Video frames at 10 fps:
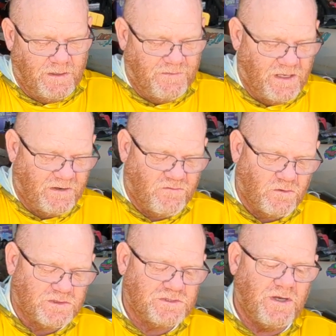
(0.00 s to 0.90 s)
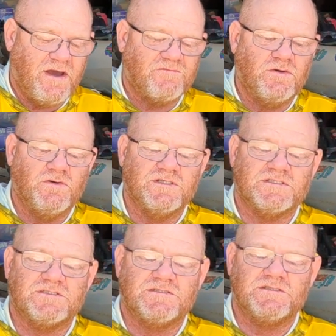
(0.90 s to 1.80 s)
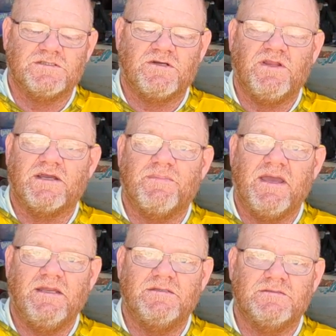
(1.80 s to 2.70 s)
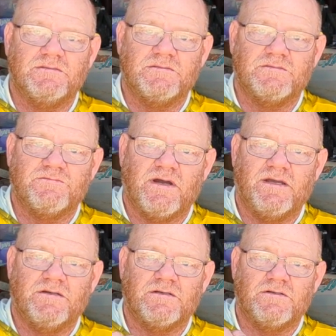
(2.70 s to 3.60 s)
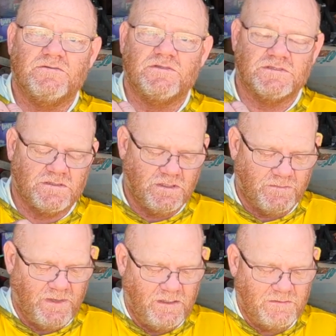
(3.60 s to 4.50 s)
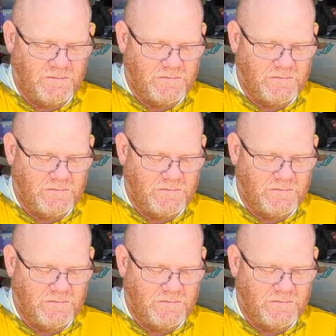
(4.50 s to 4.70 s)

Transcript: And then of course you have GOOGAN's clickbait right here, GOOGAN's clickbait.